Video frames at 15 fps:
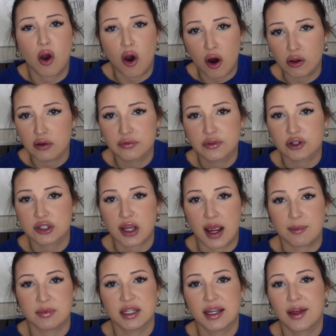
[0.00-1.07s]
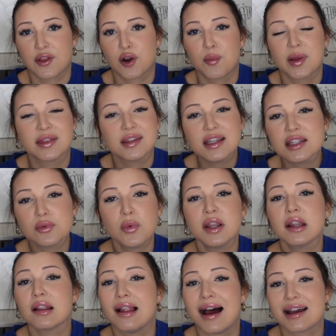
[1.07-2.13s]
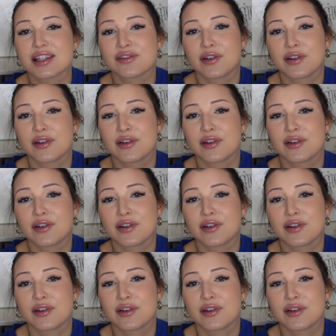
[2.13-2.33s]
all of their time together, but this wouldn't last